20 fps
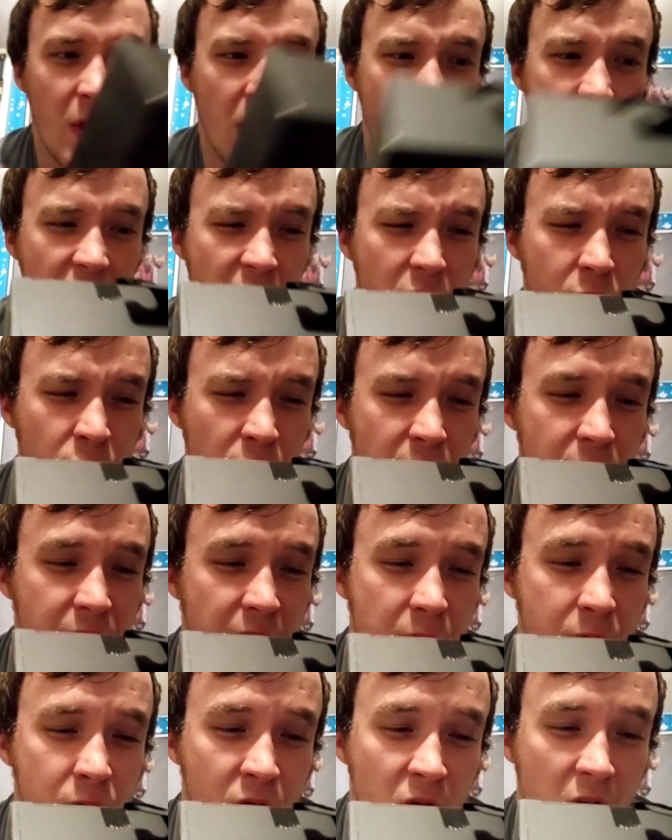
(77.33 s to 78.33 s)
And this one
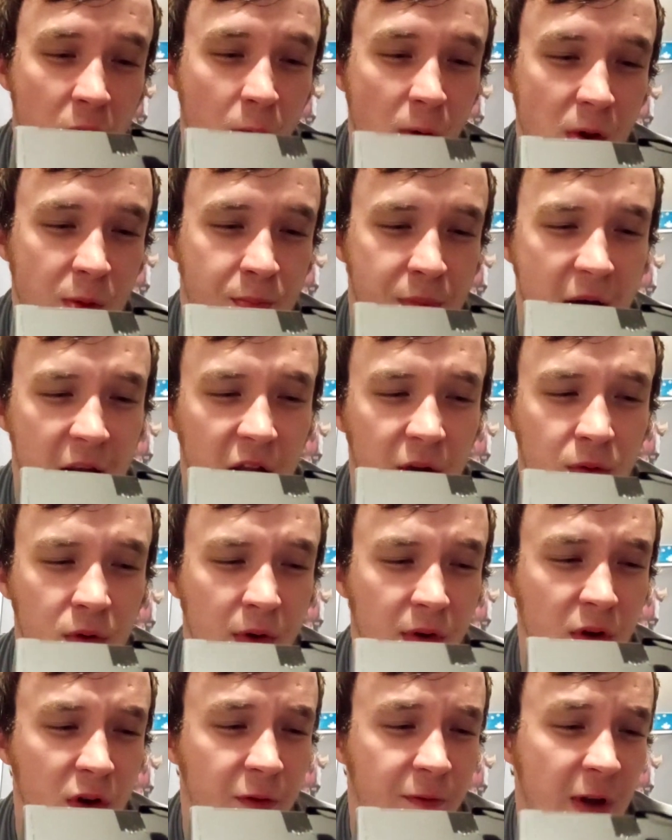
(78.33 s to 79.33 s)
says Star Wars
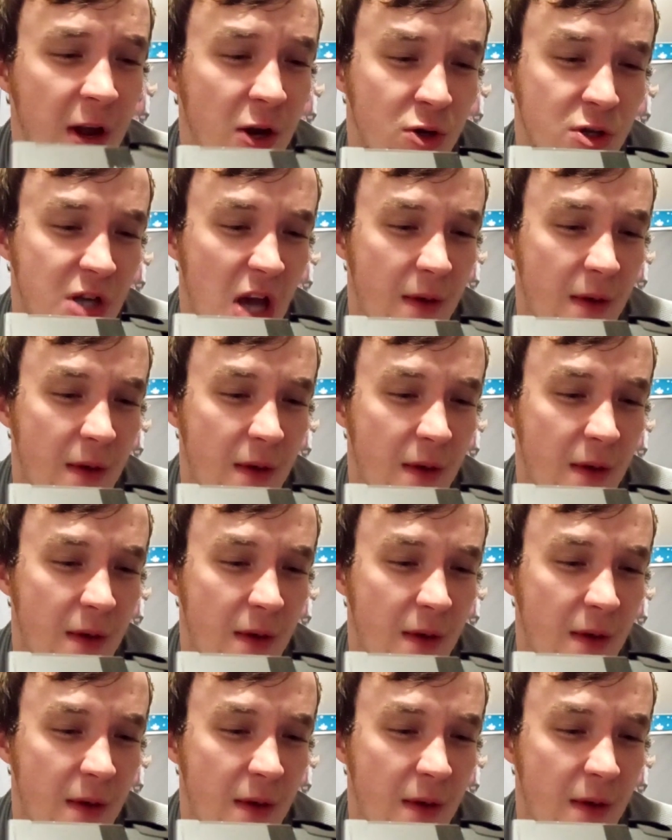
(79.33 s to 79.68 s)
Battlefront 2 features